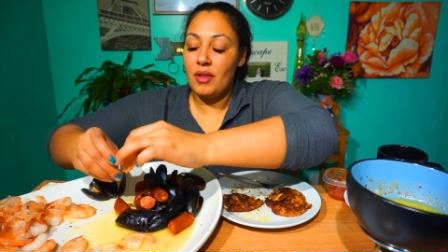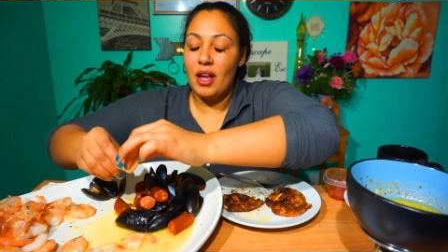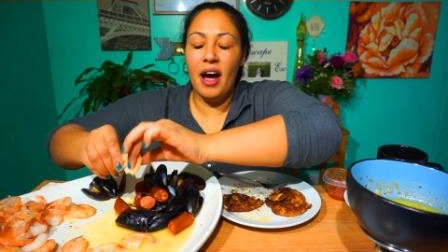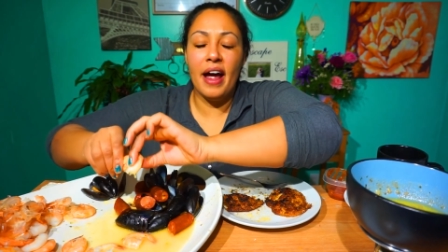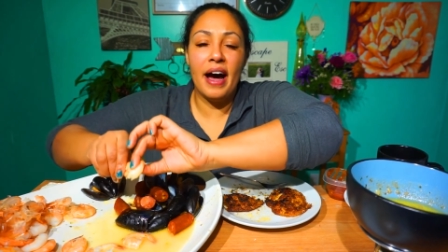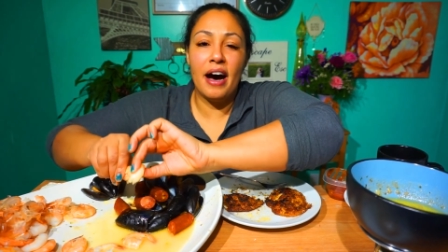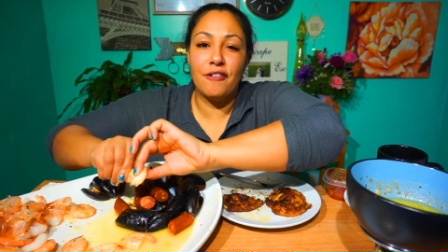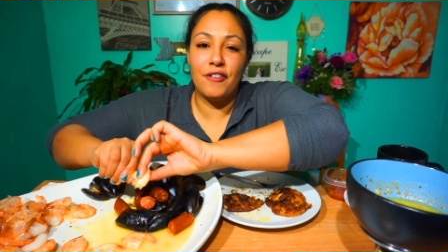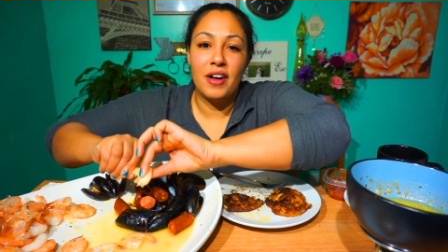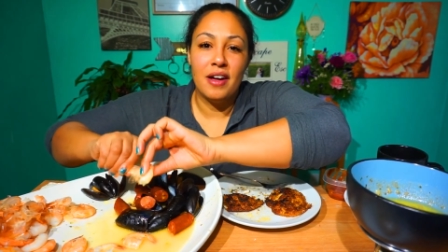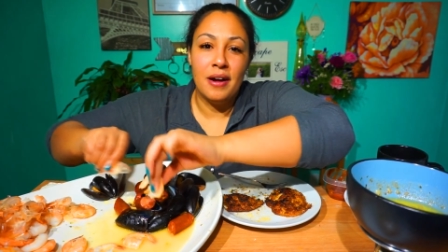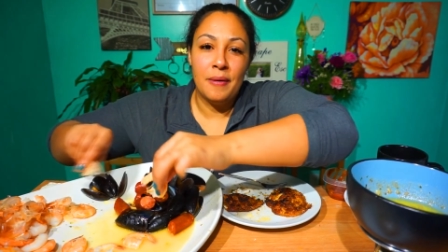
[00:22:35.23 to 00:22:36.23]
I have
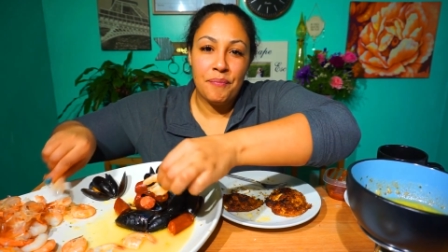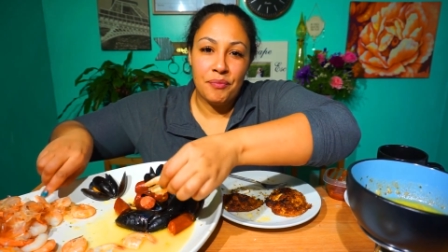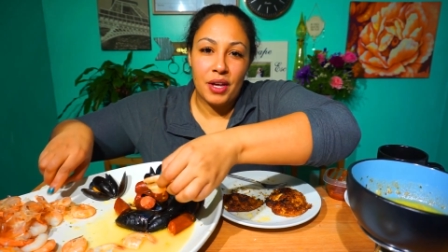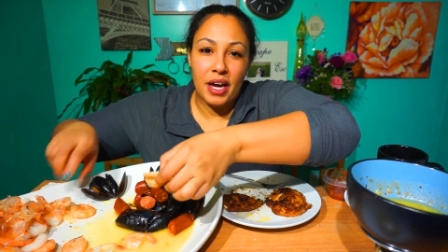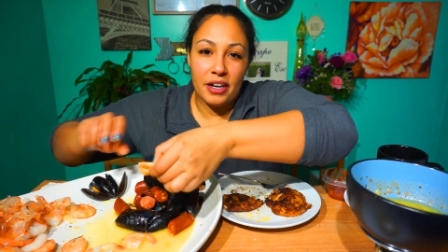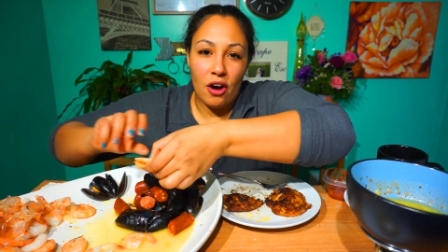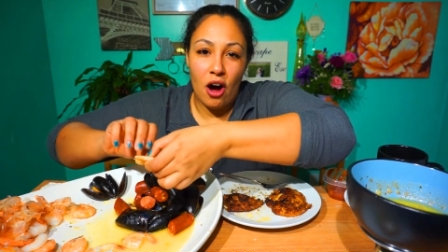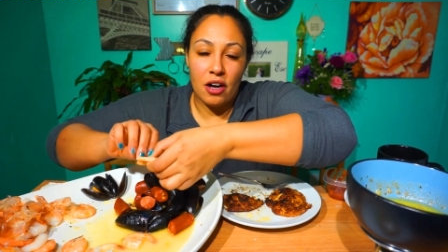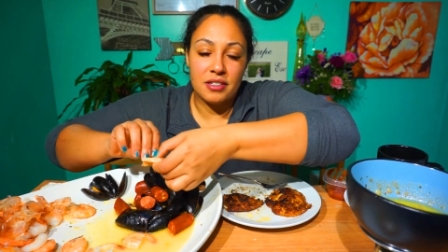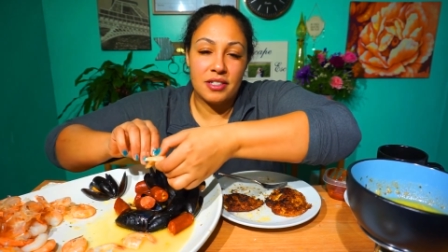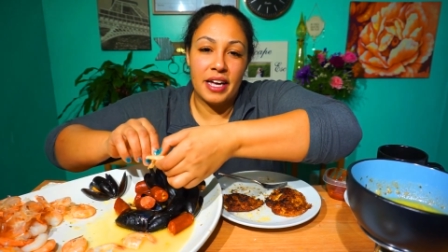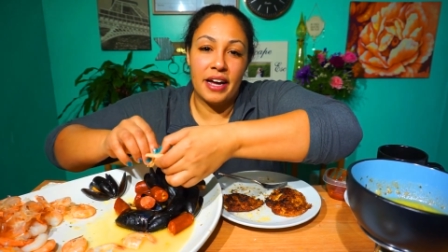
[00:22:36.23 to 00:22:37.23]
an
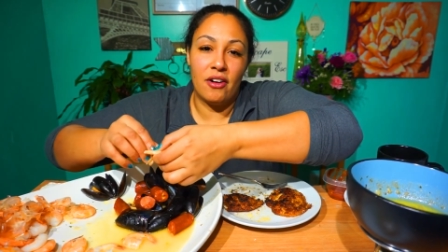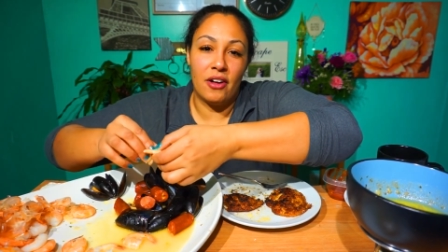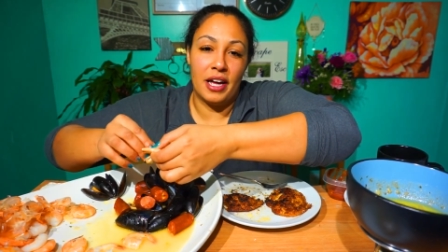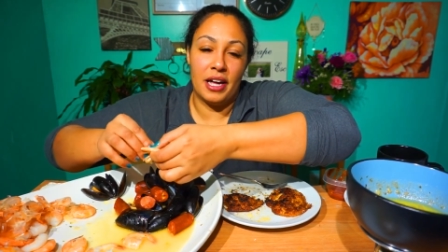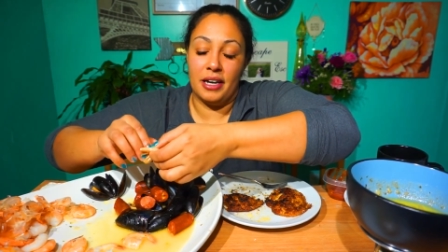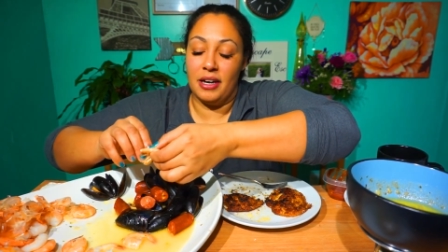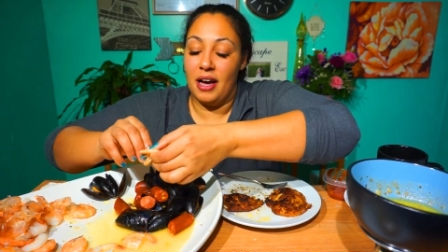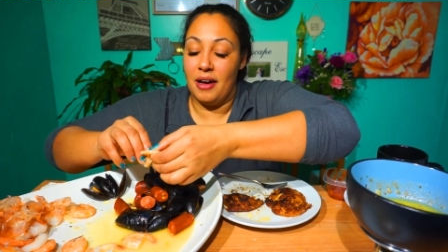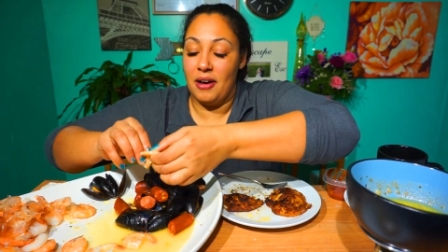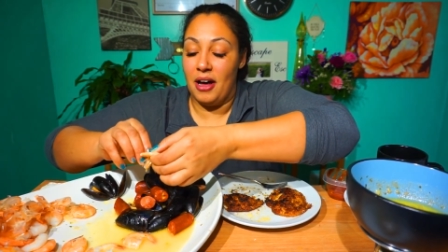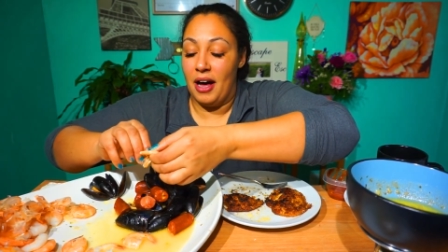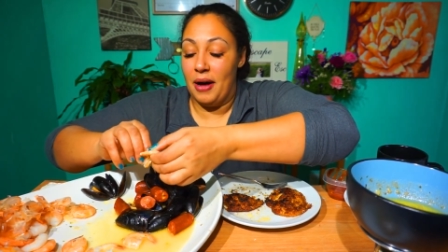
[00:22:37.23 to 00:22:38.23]
oxtail and
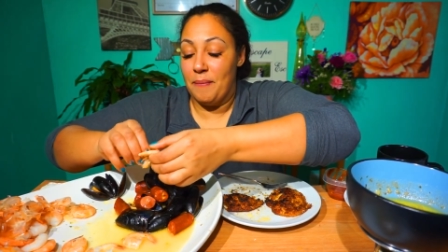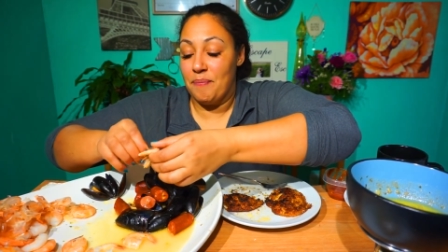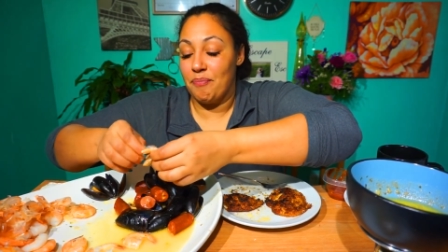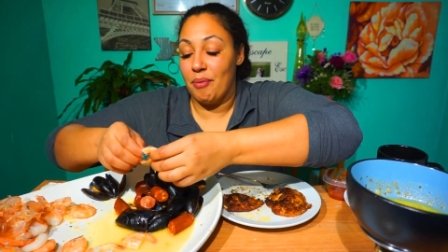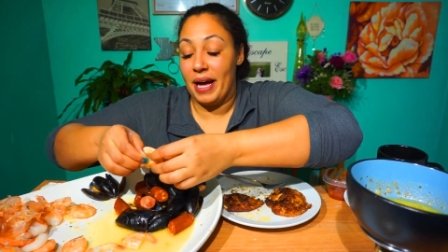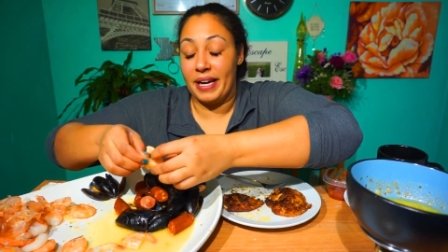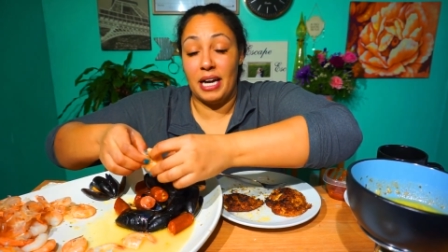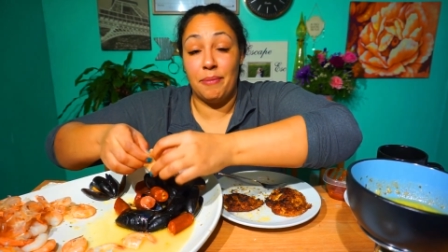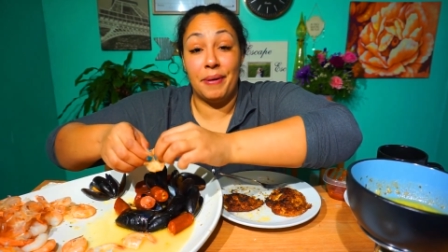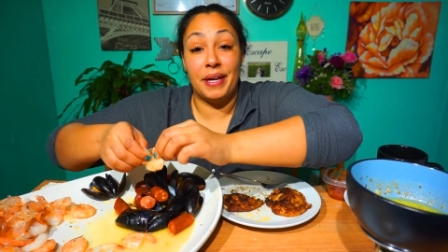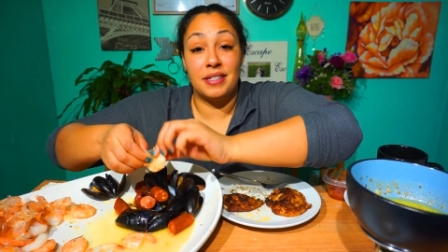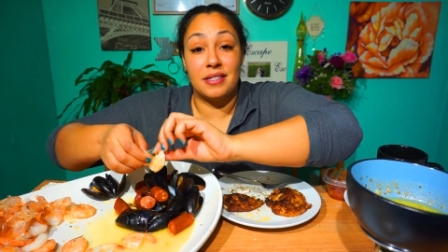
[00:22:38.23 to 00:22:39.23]
black-eyed
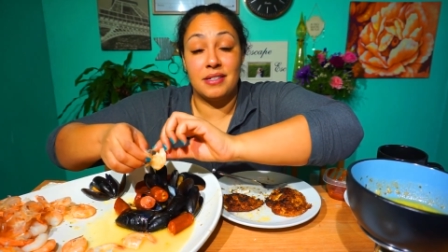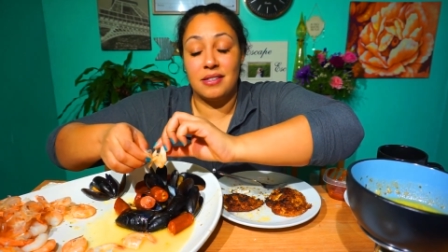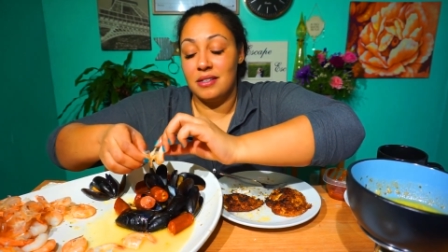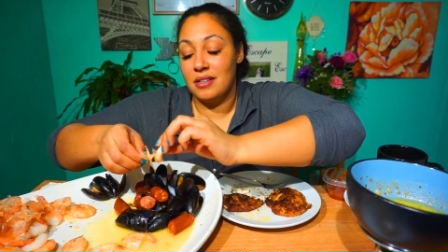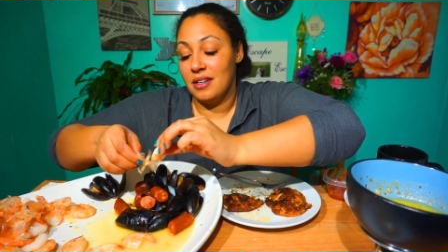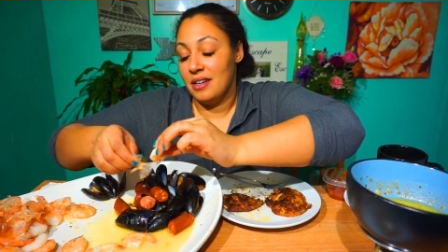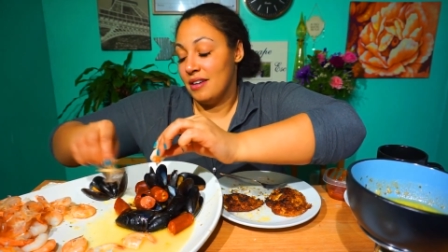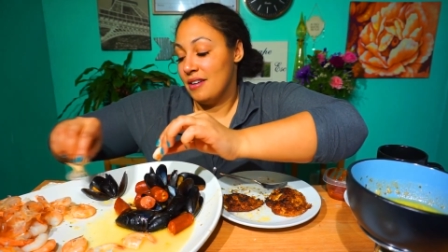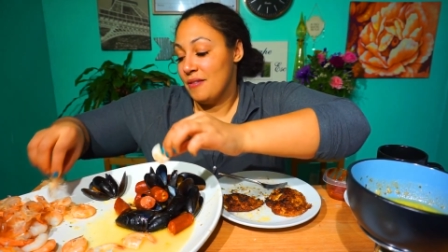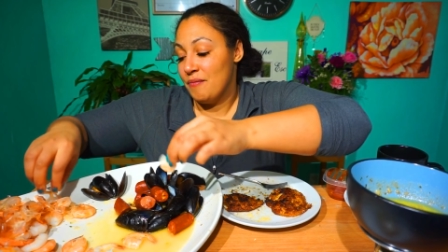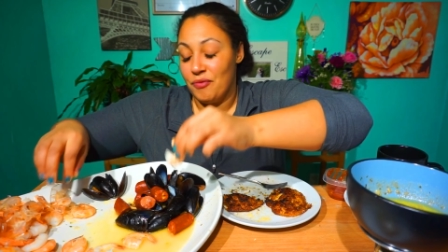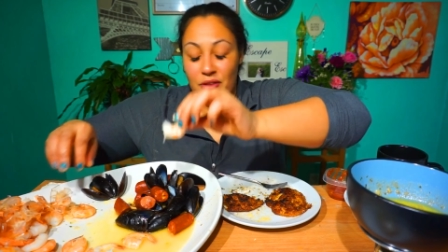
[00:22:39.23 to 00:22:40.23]
peas.
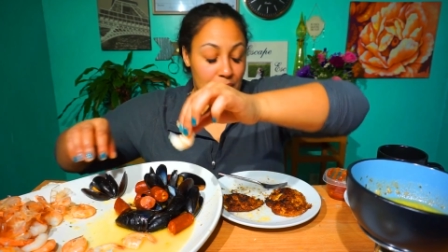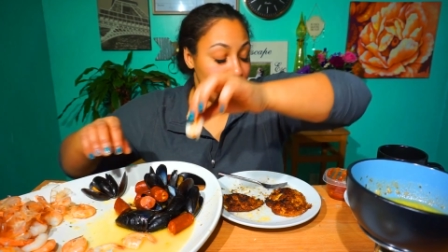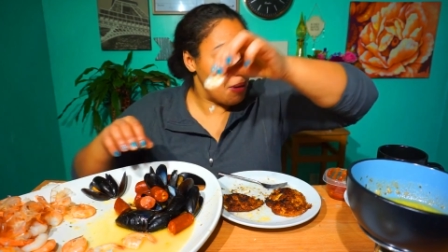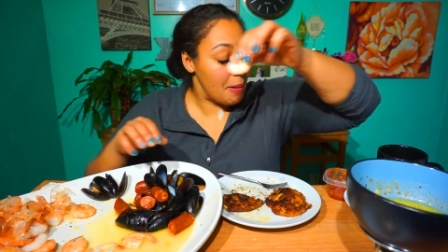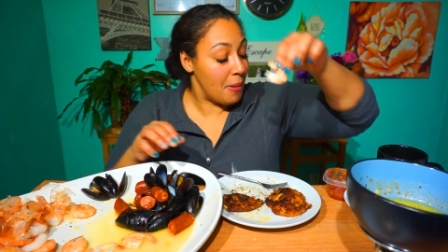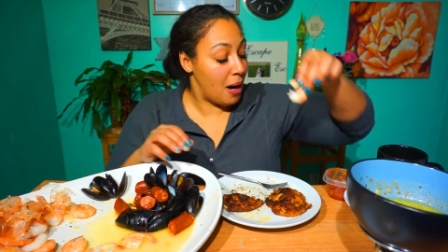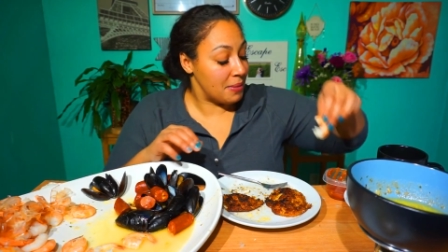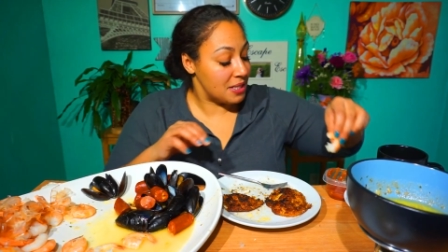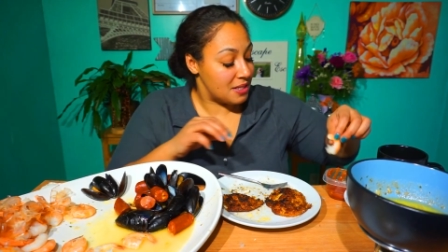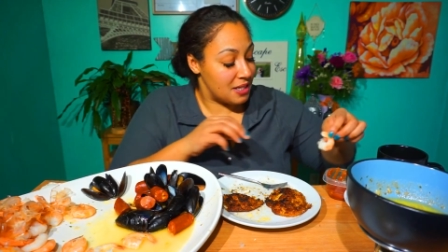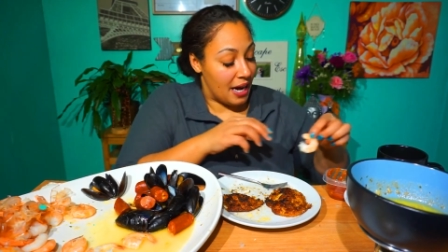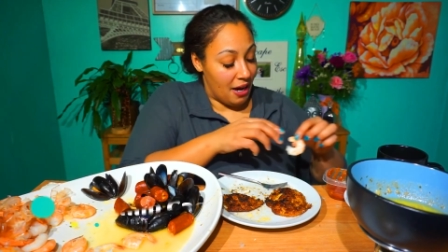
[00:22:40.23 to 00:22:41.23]
My mama's
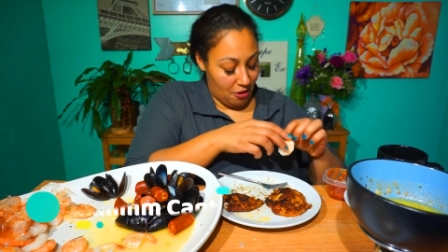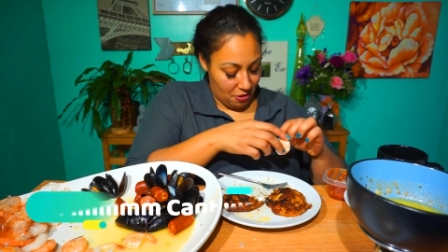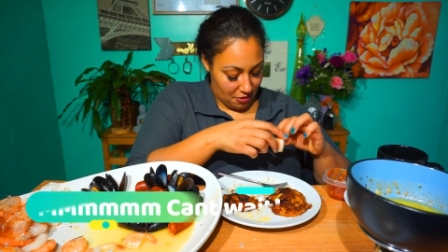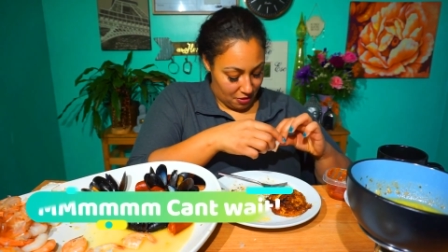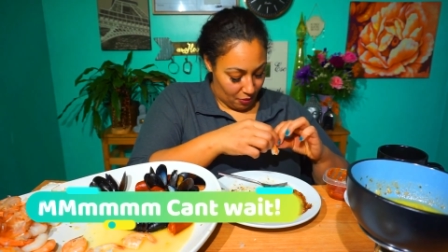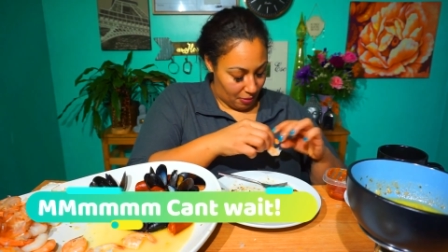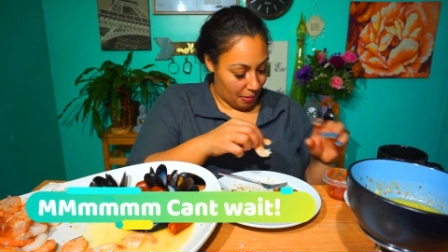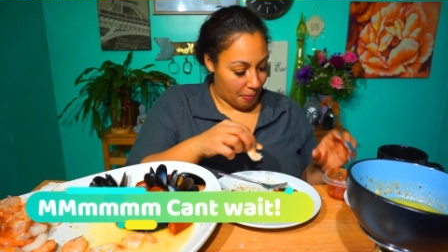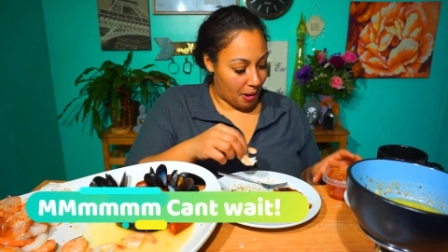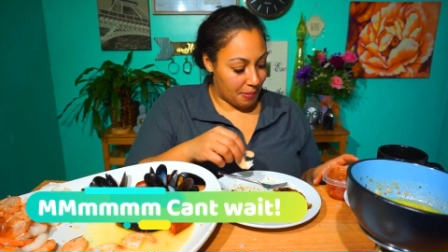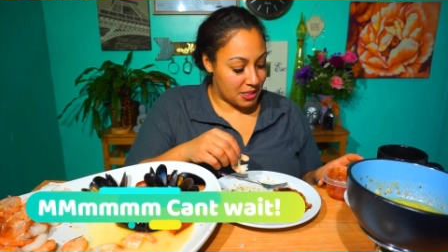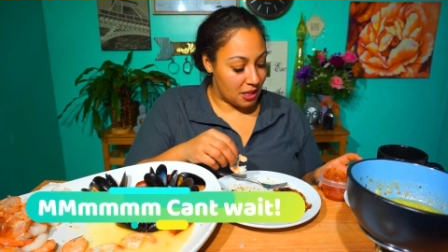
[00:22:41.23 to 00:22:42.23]
style, the way my
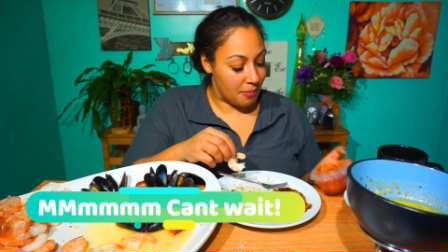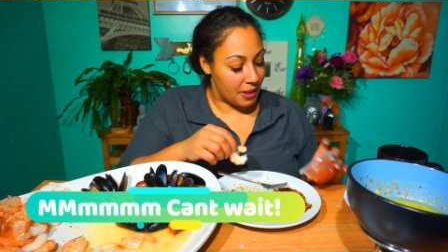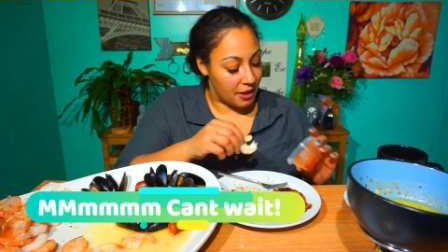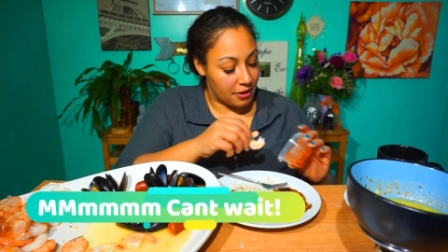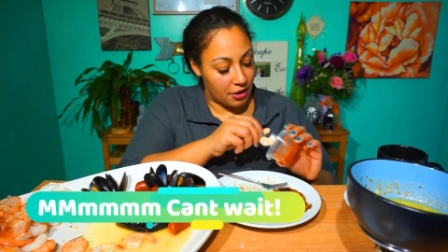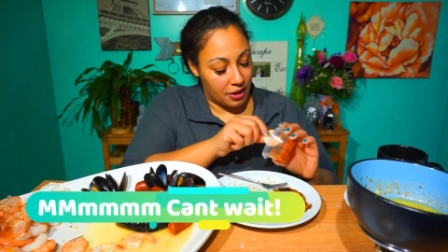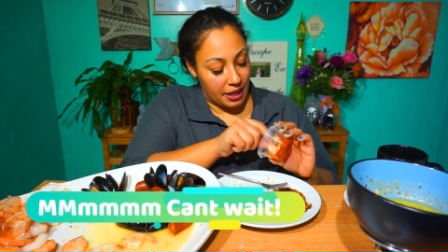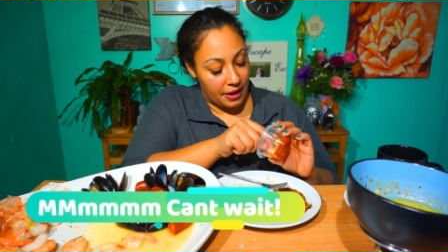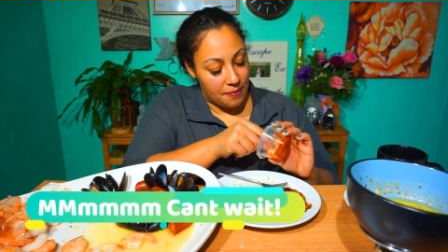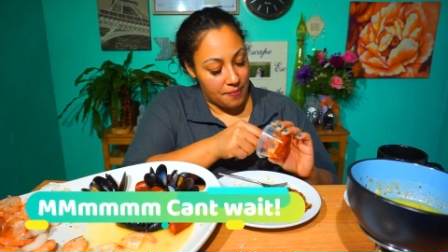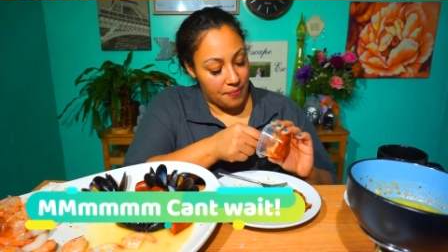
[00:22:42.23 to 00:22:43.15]
mama taught me how to cook it.